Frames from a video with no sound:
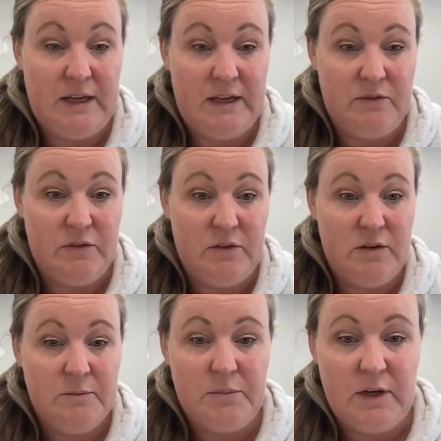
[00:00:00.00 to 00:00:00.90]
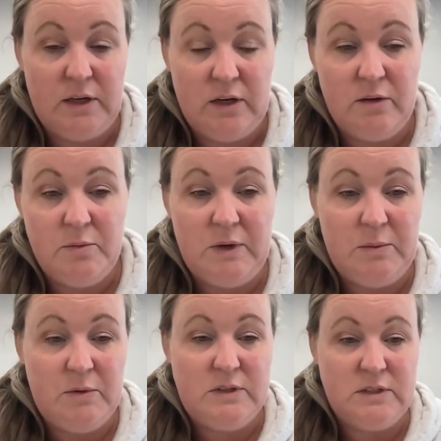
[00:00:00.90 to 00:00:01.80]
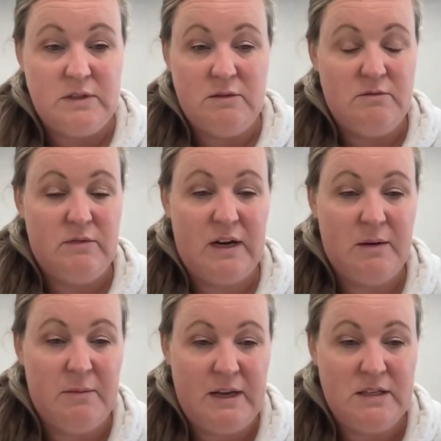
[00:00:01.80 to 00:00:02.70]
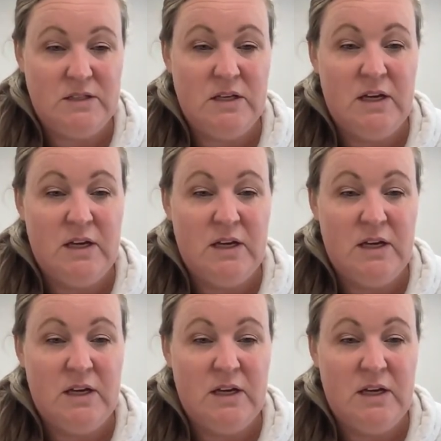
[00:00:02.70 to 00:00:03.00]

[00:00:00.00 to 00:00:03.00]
given by you. We would recommend